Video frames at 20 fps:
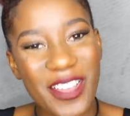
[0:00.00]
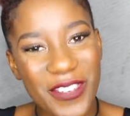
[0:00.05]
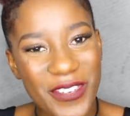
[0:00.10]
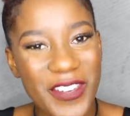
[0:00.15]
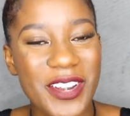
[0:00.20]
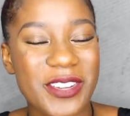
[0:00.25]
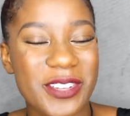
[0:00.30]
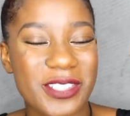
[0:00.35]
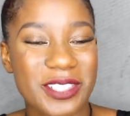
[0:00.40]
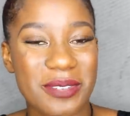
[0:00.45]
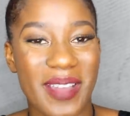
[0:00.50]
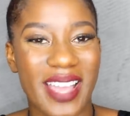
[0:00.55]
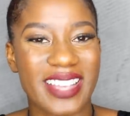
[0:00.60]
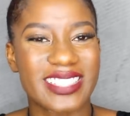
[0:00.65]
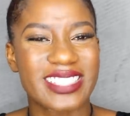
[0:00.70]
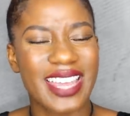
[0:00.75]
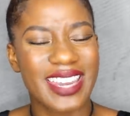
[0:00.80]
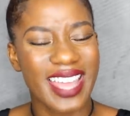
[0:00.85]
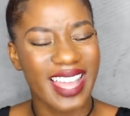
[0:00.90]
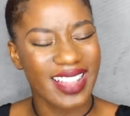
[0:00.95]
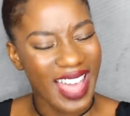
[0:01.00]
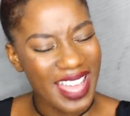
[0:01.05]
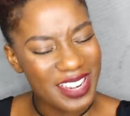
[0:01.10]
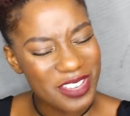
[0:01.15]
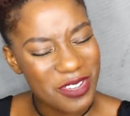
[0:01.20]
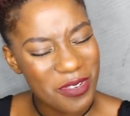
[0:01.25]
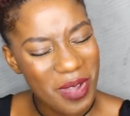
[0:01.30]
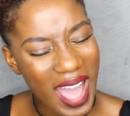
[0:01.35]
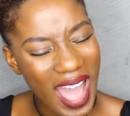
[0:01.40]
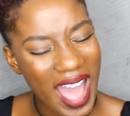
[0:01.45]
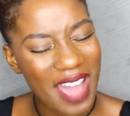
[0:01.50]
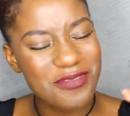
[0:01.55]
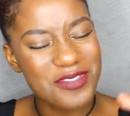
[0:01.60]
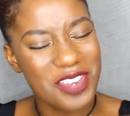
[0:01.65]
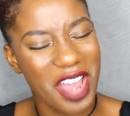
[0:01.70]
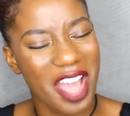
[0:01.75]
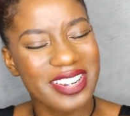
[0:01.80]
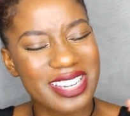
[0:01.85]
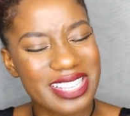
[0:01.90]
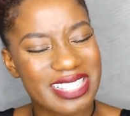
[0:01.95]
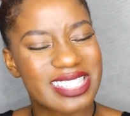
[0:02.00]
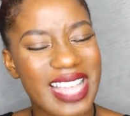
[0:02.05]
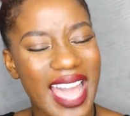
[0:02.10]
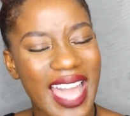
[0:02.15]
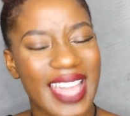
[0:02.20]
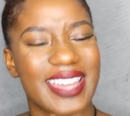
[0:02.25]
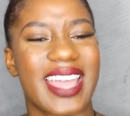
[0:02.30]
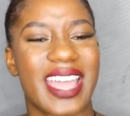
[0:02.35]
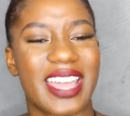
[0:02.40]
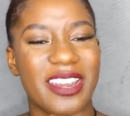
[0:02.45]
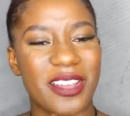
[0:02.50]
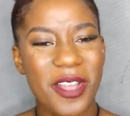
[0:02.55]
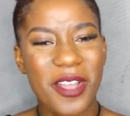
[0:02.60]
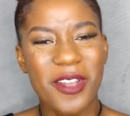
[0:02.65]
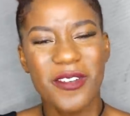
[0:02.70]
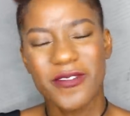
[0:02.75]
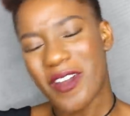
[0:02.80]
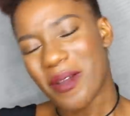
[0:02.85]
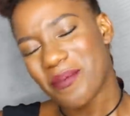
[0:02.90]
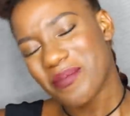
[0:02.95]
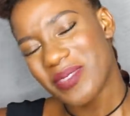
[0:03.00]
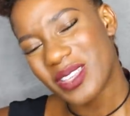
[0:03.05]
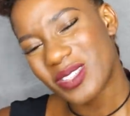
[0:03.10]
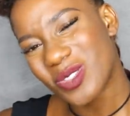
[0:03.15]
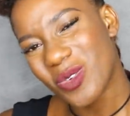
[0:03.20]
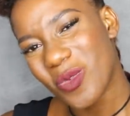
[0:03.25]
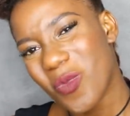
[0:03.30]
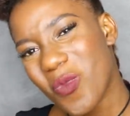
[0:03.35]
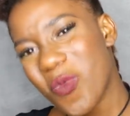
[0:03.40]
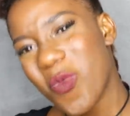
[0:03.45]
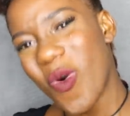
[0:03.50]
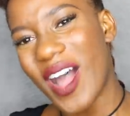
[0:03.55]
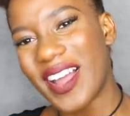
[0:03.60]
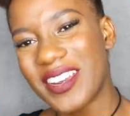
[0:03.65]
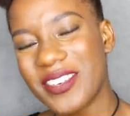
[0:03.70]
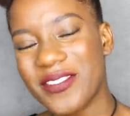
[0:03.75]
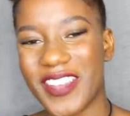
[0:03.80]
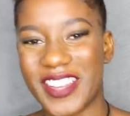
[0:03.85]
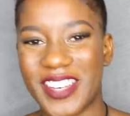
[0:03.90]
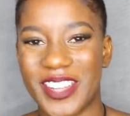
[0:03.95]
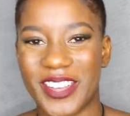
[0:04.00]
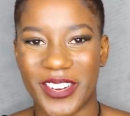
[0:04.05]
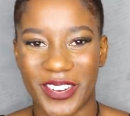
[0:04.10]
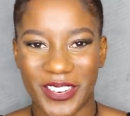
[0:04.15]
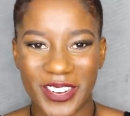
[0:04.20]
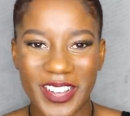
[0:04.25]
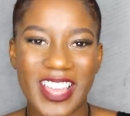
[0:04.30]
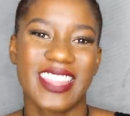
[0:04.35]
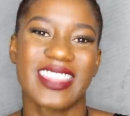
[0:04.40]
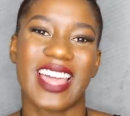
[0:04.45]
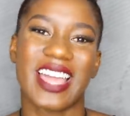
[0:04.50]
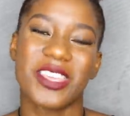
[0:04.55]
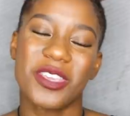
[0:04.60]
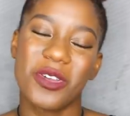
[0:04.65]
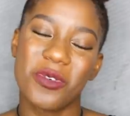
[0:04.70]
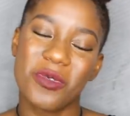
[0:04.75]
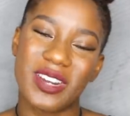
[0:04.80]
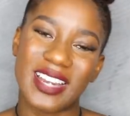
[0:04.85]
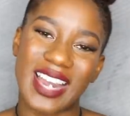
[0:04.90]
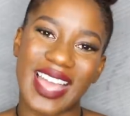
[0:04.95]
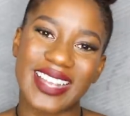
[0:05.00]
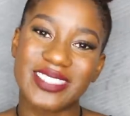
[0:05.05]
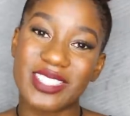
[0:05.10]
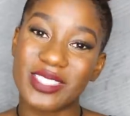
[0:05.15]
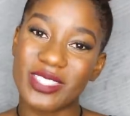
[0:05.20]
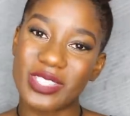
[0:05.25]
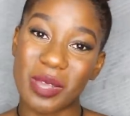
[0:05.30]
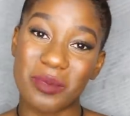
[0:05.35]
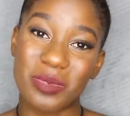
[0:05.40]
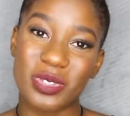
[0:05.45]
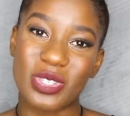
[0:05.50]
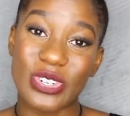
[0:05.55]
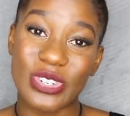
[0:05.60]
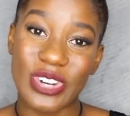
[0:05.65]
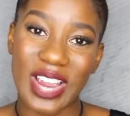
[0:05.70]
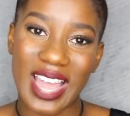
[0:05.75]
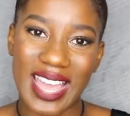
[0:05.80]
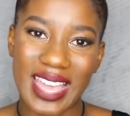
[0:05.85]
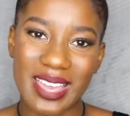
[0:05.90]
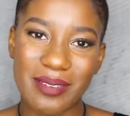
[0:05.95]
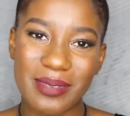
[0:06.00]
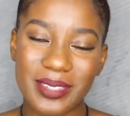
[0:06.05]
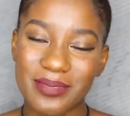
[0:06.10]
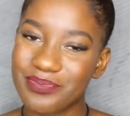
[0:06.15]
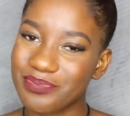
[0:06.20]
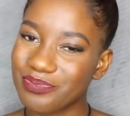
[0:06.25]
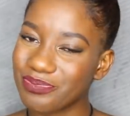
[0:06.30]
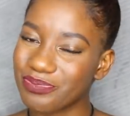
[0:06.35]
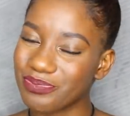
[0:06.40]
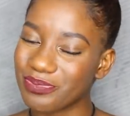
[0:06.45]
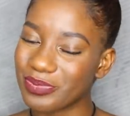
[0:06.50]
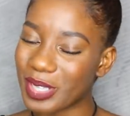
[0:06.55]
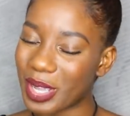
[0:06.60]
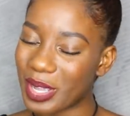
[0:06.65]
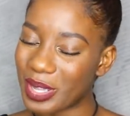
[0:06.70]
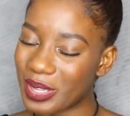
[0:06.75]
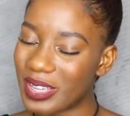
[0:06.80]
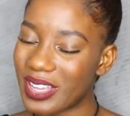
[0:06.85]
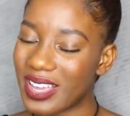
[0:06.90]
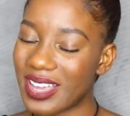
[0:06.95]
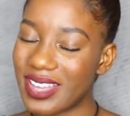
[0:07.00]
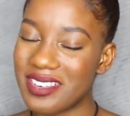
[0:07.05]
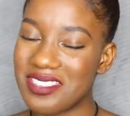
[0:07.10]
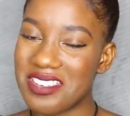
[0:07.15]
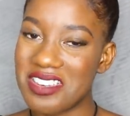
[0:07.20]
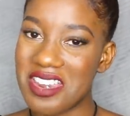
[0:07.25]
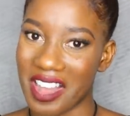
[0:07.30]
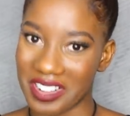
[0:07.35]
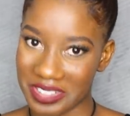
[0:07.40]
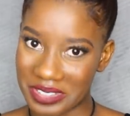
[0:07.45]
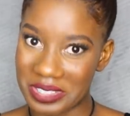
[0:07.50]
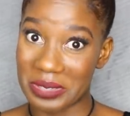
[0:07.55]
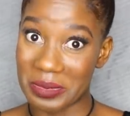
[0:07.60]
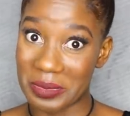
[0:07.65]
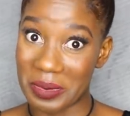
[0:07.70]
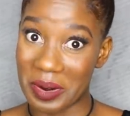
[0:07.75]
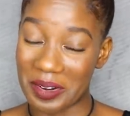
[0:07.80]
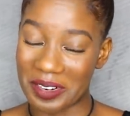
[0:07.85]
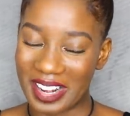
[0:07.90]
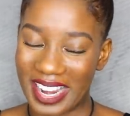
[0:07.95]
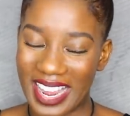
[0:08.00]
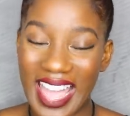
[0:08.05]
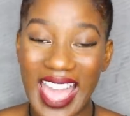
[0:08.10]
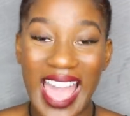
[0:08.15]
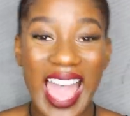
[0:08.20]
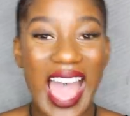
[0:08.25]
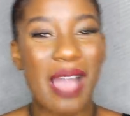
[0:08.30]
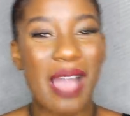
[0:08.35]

if you're new to my channel and you have not decided from this one video that you would like to subscribe, not to worry.